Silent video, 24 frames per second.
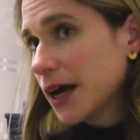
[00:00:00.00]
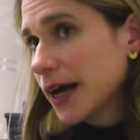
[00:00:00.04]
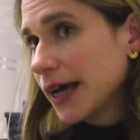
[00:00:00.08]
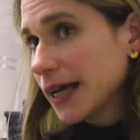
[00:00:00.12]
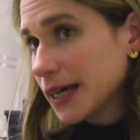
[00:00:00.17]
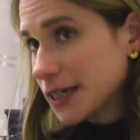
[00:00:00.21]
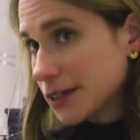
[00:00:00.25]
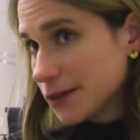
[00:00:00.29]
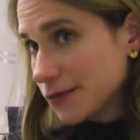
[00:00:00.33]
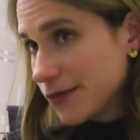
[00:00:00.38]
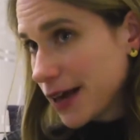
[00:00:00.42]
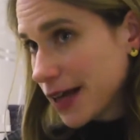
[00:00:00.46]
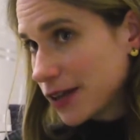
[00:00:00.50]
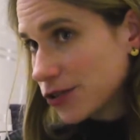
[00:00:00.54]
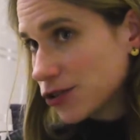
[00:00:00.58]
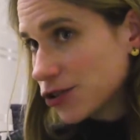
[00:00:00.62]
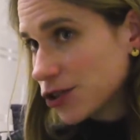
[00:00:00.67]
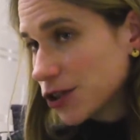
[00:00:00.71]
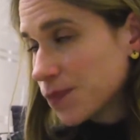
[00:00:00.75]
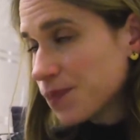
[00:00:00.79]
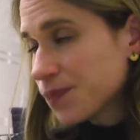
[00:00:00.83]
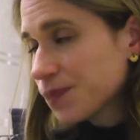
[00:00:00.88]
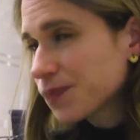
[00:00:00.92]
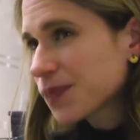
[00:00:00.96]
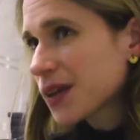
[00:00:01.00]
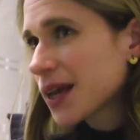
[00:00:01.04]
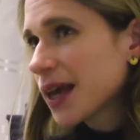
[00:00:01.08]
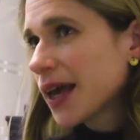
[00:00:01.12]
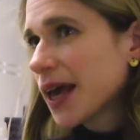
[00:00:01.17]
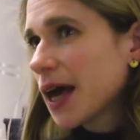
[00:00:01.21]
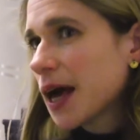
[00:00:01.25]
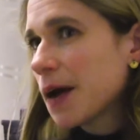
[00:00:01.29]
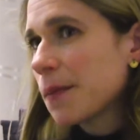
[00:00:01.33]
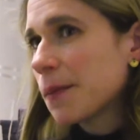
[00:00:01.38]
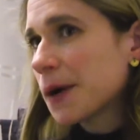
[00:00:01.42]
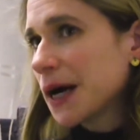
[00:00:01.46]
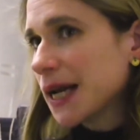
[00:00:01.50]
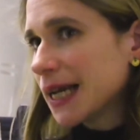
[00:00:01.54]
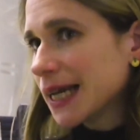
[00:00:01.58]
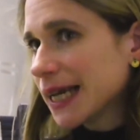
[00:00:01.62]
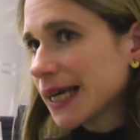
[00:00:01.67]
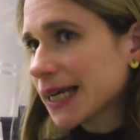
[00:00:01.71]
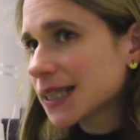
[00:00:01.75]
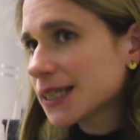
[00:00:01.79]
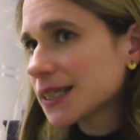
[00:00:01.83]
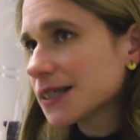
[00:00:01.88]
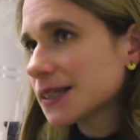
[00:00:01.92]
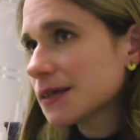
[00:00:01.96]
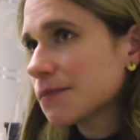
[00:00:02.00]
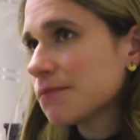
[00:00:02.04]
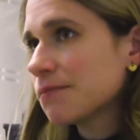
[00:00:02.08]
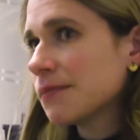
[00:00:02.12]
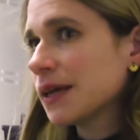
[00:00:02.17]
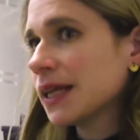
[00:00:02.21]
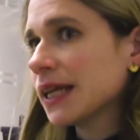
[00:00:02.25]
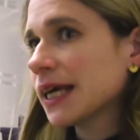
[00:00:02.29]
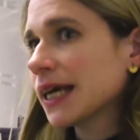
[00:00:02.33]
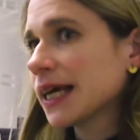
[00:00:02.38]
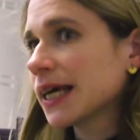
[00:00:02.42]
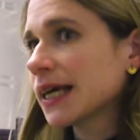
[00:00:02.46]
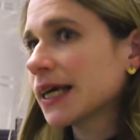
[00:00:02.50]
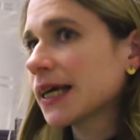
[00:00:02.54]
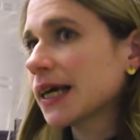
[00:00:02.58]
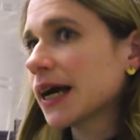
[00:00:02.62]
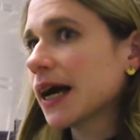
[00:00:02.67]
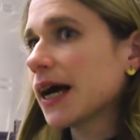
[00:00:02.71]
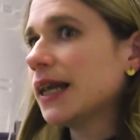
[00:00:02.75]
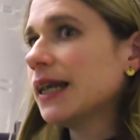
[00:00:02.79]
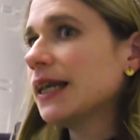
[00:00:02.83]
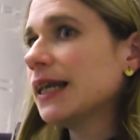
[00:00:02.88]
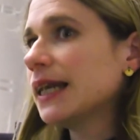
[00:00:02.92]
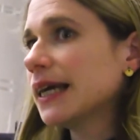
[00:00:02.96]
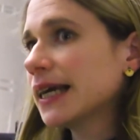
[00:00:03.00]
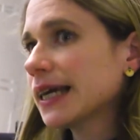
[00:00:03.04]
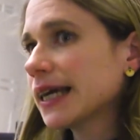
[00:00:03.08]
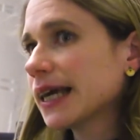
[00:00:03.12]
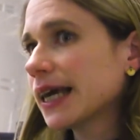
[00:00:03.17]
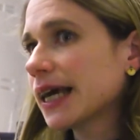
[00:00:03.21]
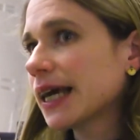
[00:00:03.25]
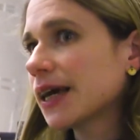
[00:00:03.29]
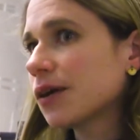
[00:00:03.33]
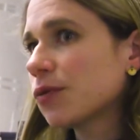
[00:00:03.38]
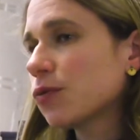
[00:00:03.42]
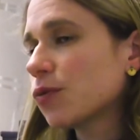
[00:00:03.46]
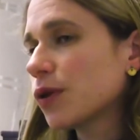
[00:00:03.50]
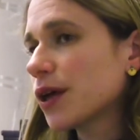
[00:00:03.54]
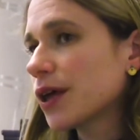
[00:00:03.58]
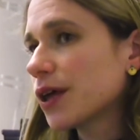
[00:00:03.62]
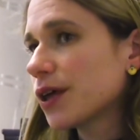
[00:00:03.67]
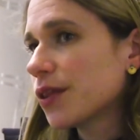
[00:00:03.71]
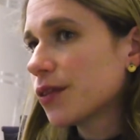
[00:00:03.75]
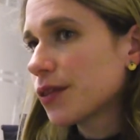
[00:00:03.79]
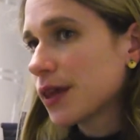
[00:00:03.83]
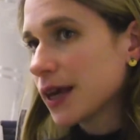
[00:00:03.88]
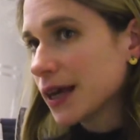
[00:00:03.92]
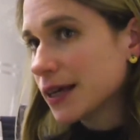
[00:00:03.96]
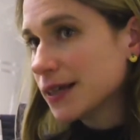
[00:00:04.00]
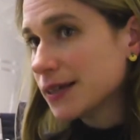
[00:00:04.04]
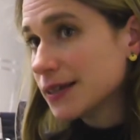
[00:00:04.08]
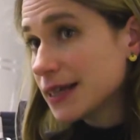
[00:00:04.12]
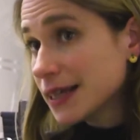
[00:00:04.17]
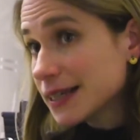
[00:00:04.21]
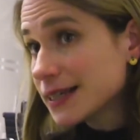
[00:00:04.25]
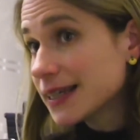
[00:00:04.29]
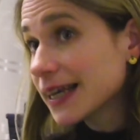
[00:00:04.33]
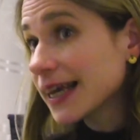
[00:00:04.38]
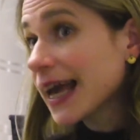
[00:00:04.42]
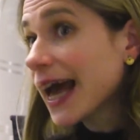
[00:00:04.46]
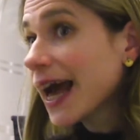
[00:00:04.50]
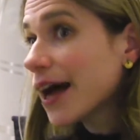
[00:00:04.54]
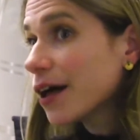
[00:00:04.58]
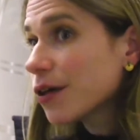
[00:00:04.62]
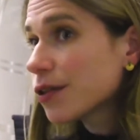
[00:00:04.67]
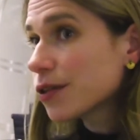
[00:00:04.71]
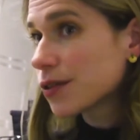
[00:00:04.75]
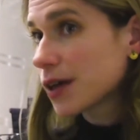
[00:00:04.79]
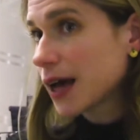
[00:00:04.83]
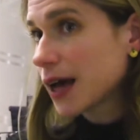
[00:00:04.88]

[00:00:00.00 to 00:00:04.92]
intervention, and by linked meaning linking with existing health